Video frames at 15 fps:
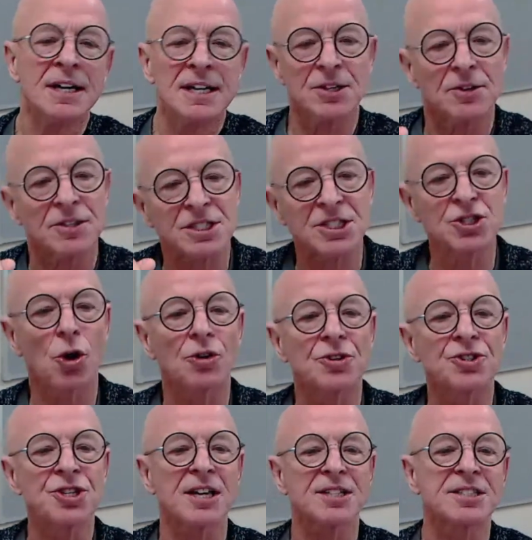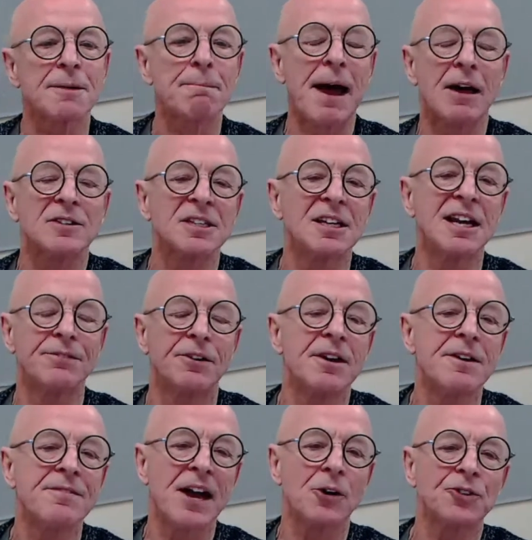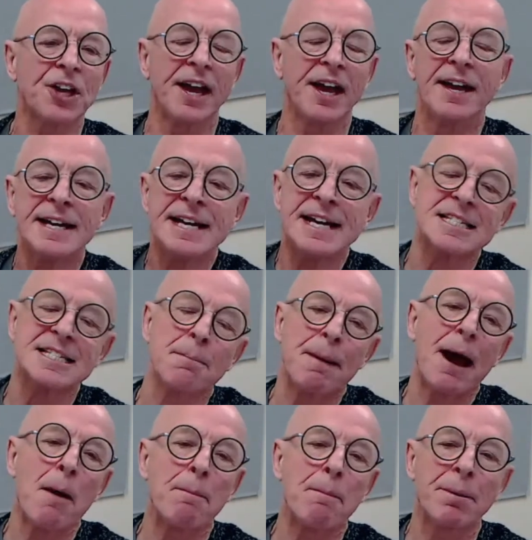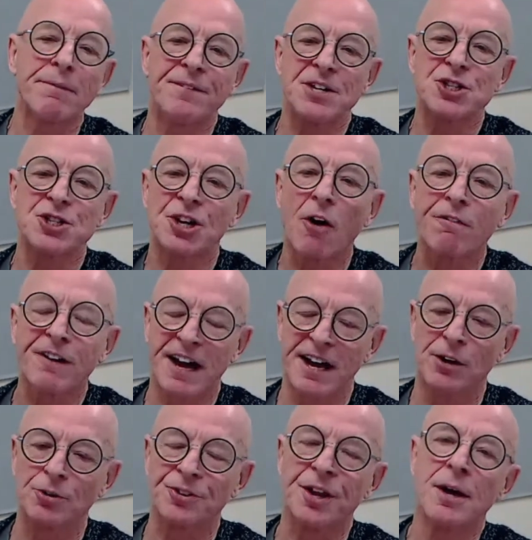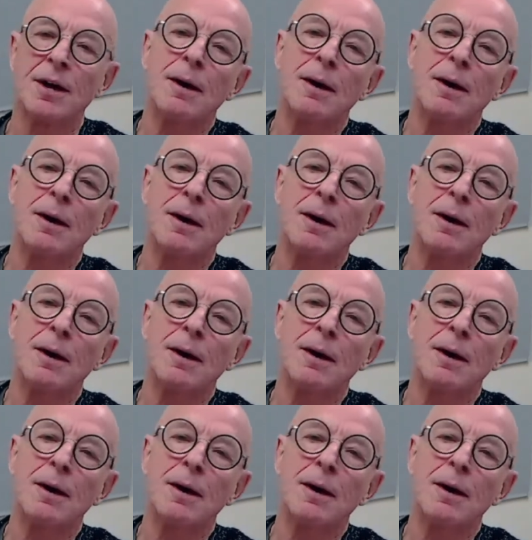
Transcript: So it's not just about delivery of healthcare, it's about provision of health,